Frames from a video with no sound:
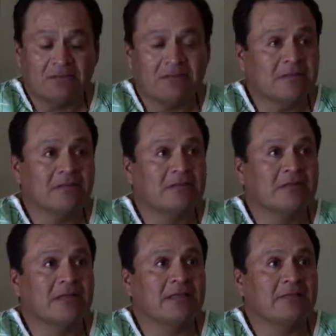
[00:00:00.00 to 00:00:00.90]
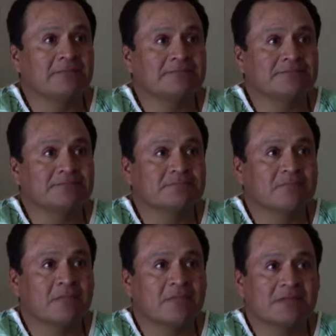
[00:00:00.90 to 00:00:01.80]
do it another night.
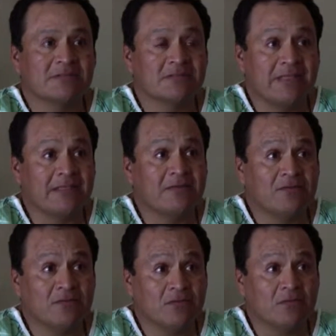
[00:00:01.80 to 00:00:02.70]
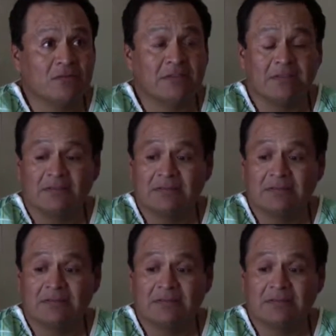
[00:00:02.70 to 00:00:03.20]
It's too dang cold.